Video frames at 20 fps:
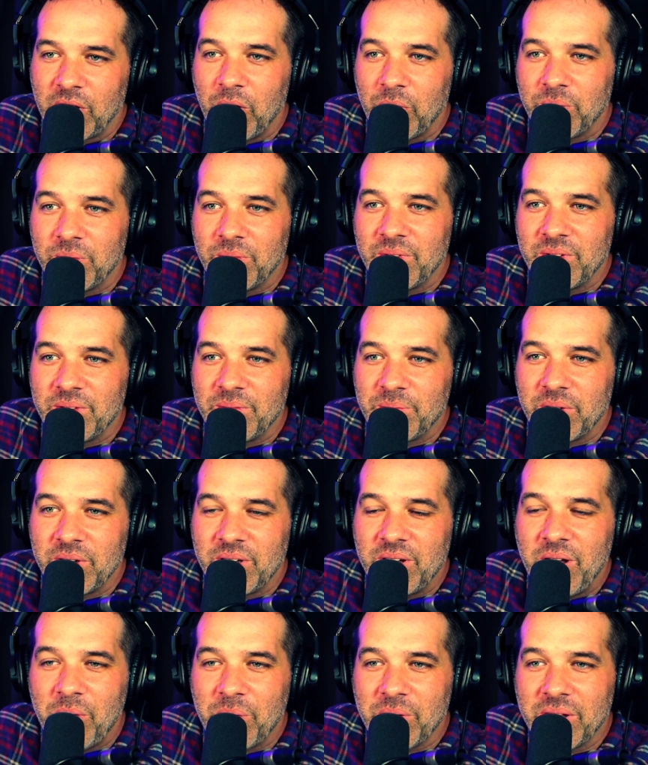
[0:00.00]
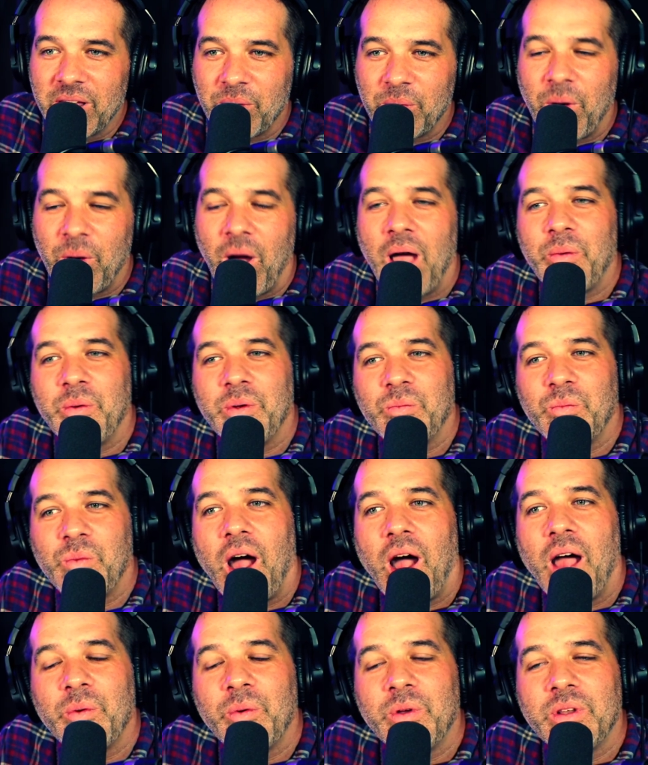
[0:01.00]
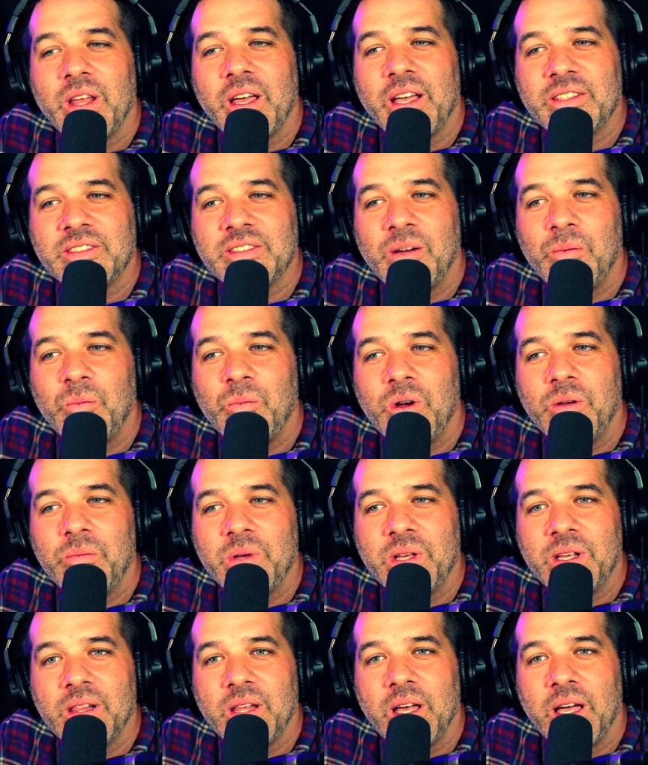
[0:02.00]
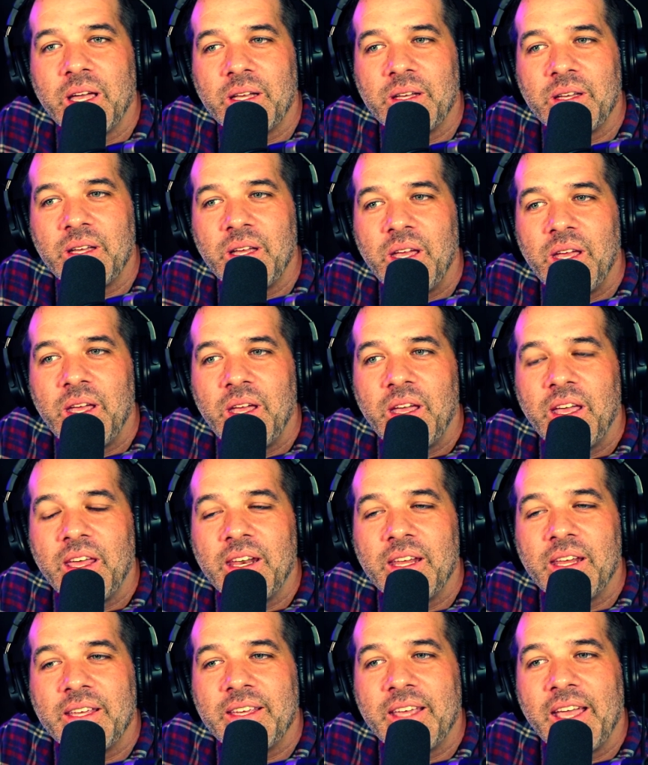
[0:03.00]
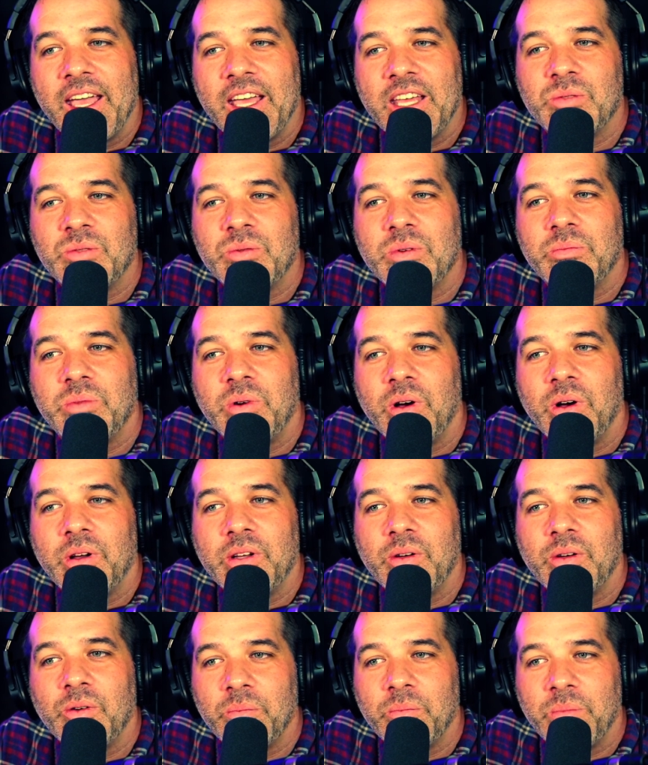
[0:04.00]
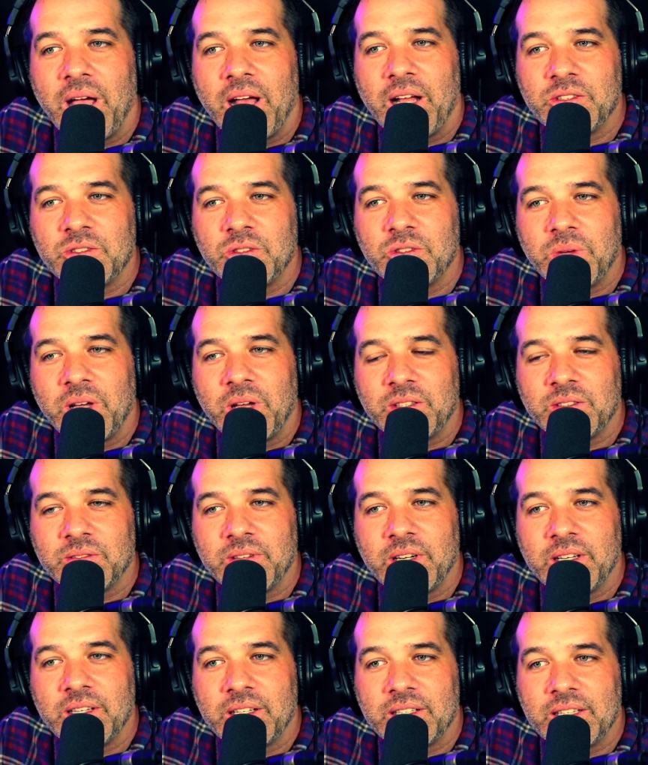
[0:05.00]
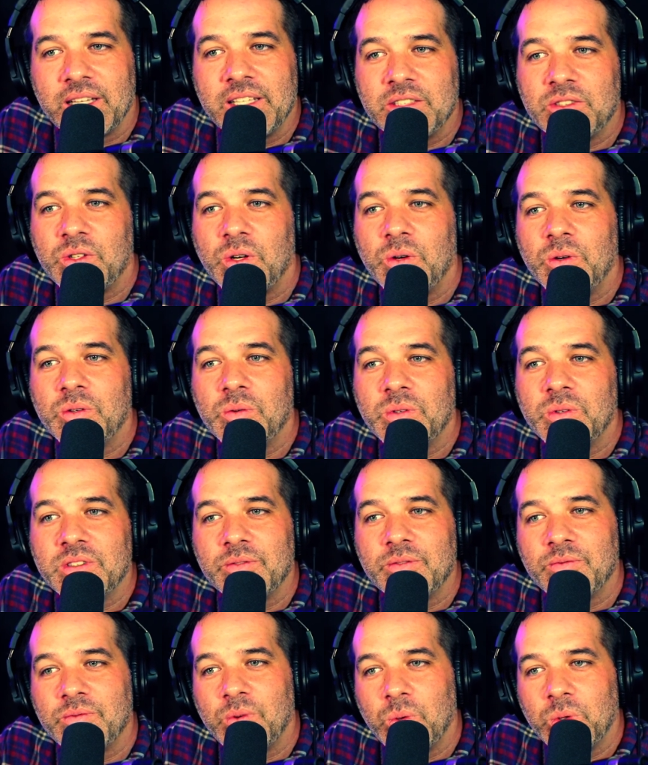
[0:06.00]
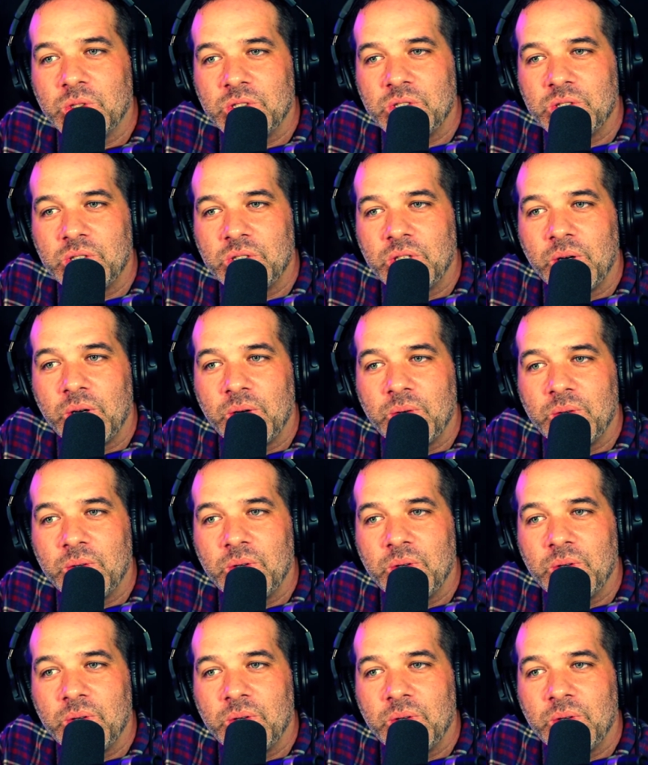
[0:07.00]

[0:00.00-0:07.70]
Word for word: Thanks, Doug. Here we go. No, but like, why would like someone be like an engagement party or bachelor, bachelorette? Like, let's go to a divorce show.